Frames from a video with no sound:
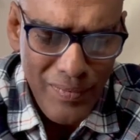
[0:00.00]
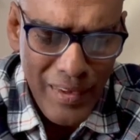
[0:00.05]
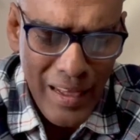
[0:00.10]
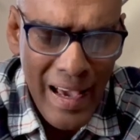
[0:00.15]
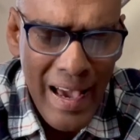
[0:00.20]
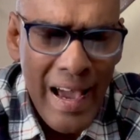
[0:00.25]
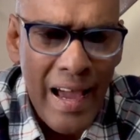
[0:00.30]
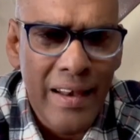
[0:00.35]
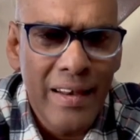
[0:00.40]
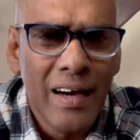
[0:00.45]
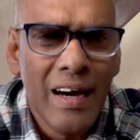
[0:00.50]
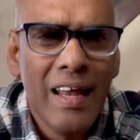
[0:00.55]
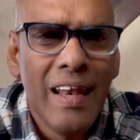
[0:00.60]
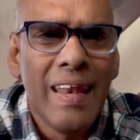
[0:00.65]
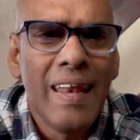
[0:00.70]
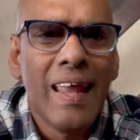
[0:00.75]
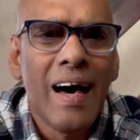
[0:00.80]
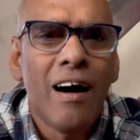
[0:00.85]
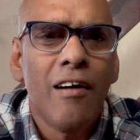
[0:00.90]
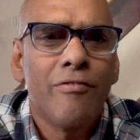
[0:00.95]
And
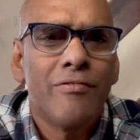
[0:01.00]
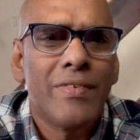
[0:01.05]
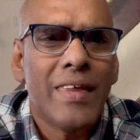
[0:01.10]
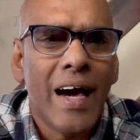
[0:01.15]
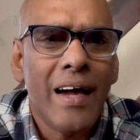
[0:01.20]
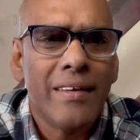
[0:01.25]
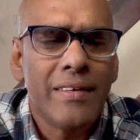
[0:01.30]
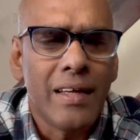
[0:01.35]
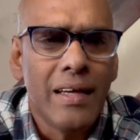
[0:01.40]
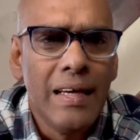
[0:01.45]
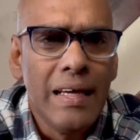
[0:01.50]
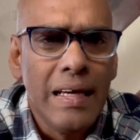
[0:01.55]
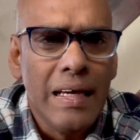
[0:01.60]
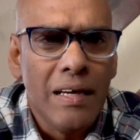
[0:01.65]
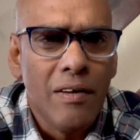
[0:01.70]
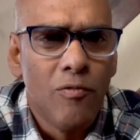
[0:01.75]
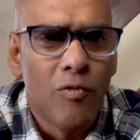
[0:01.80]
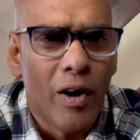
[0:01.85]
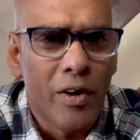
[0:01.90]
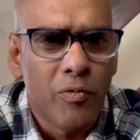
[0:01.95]
allow that
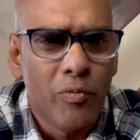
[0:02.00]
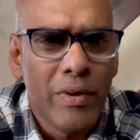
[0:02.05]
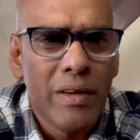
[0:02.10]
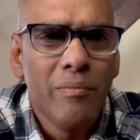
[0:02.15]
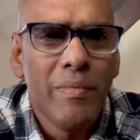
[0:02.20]
what we